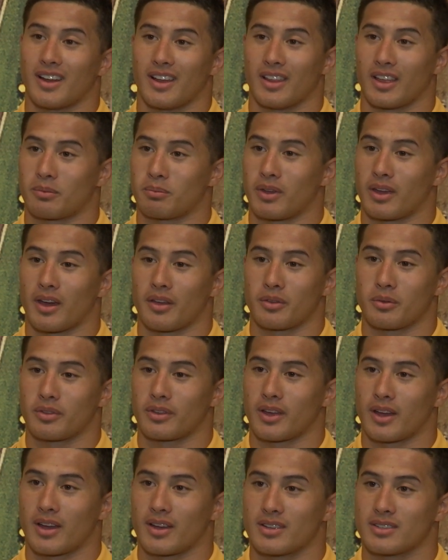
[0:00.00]
I like being out there
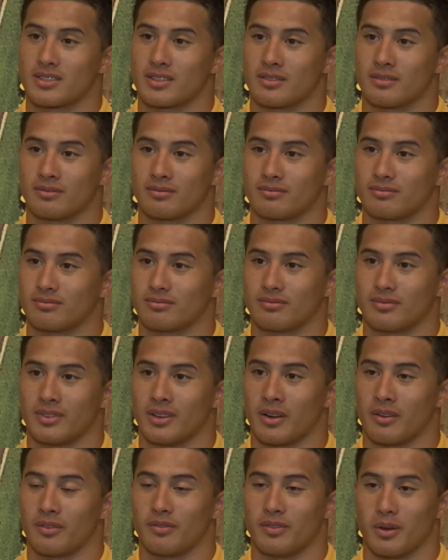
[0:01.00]
with the guys, and,
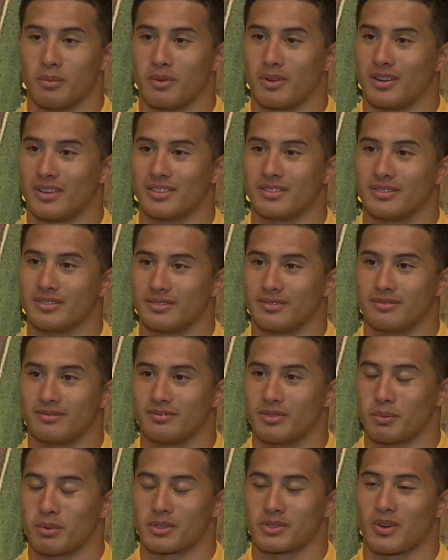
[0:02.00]
you know, football.
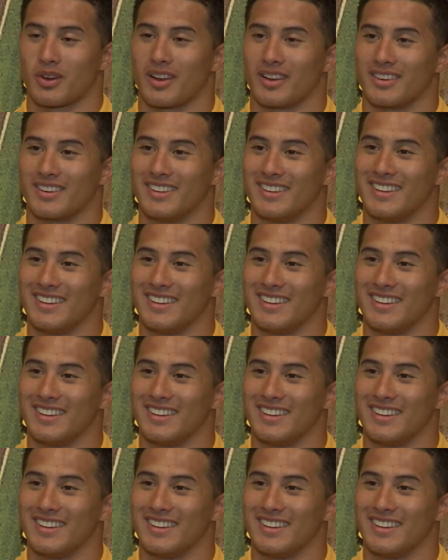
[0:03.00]
Was great.